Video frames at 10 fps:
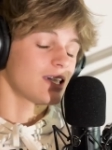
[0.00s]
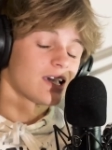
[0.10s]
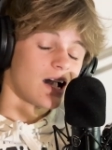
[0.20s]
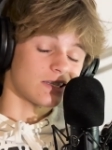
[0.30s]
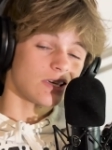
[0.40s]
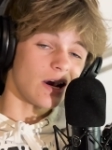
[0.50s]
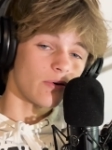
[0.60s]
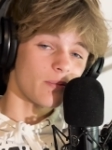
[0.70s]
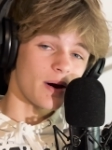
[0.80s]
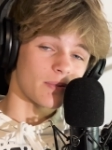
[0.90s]
And guys, you got to
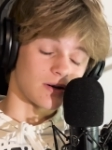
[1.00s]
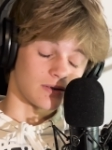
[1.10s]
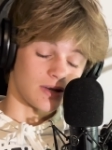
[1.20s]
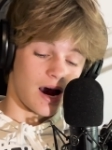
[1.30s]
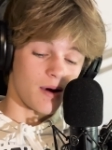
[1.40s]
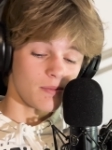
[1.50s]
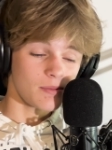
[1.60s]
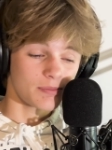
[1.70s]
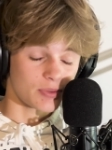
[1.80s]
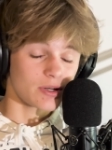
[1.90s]
remember, I'm
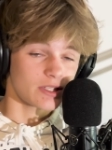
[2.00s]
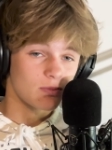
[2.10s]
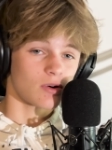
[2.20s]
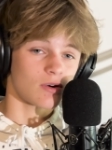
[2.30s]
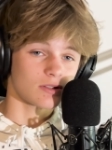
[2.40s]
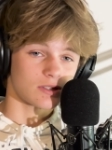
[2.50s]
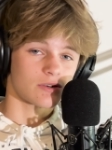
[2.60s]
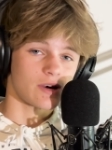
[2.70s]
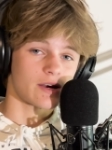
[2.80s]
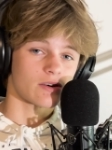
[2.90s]
a pretty small content
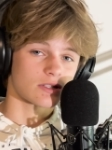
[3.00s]
creator,